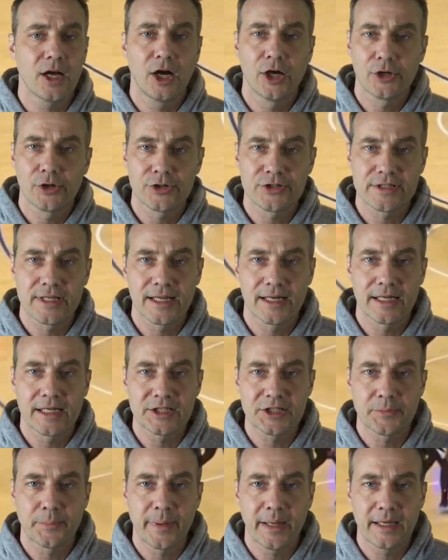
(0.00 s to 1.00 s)
understanding
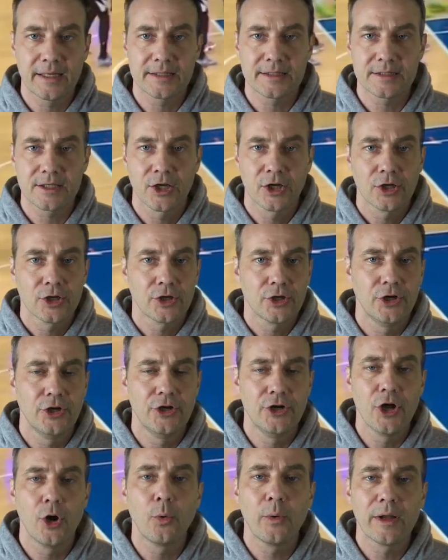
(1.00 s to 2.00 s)
space,
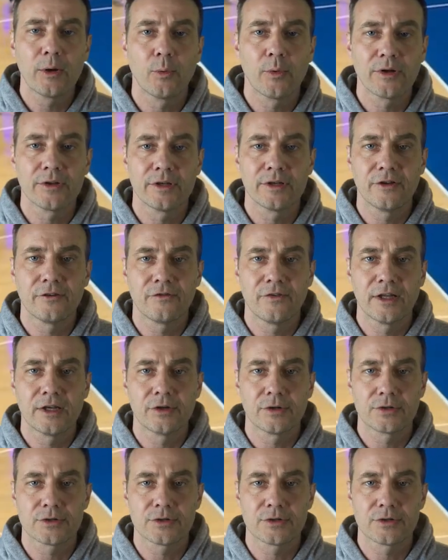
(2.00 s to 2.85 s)
knowing where the defenders